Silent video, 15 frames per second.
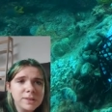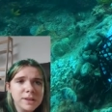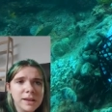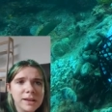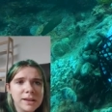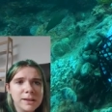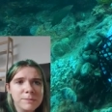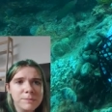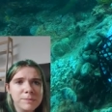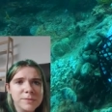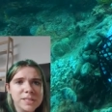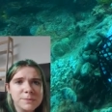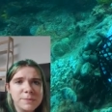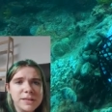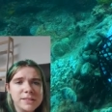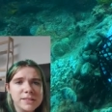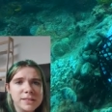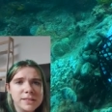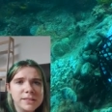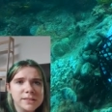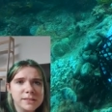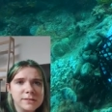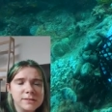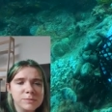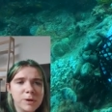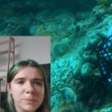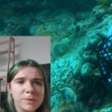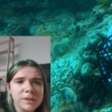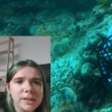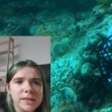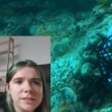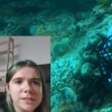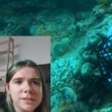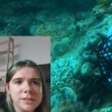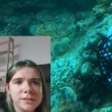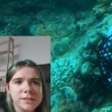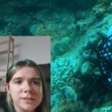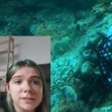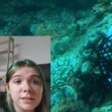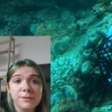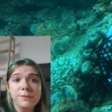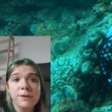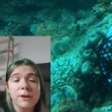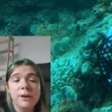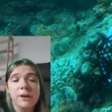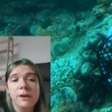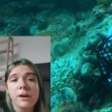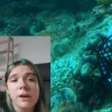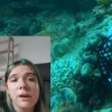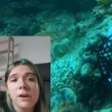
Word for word: um, species and populations differ